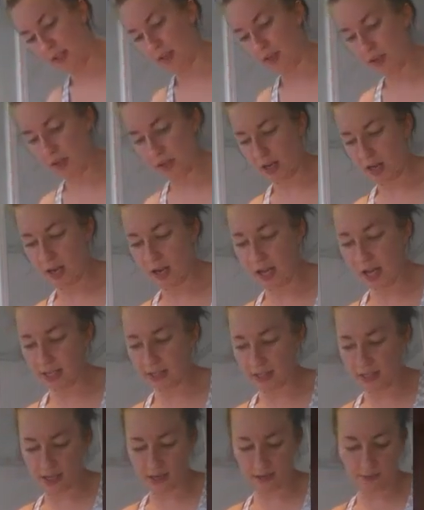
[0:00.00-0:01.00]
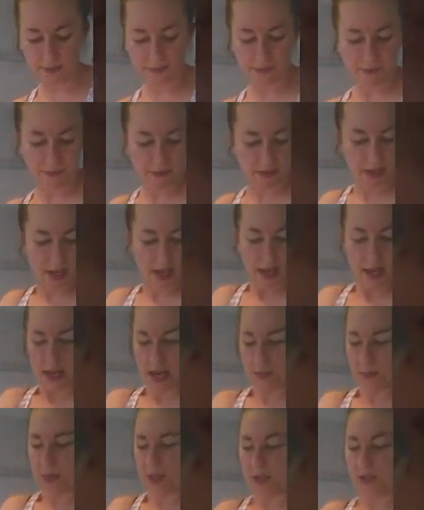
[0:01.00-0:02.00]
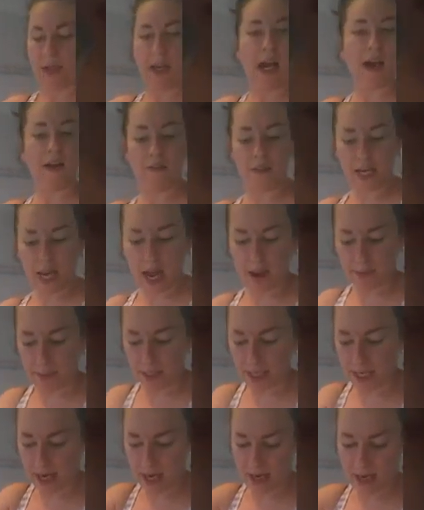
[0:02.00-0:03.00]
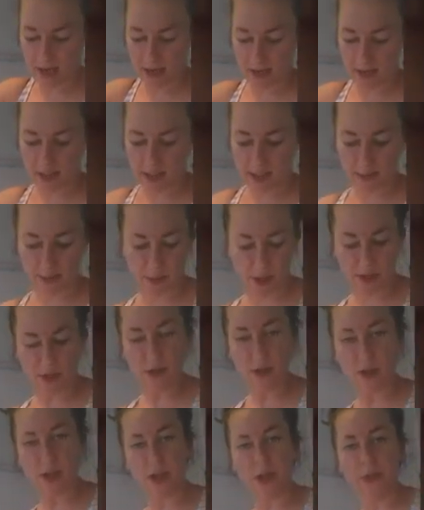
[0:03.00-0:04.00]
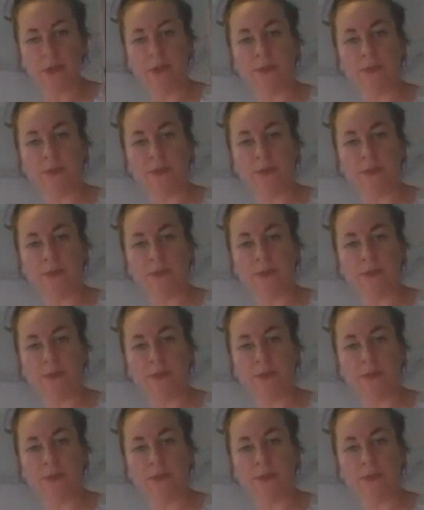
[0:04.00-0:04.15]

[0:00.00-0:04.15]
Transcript: really good. I like that. Now we do have an applicator sponge,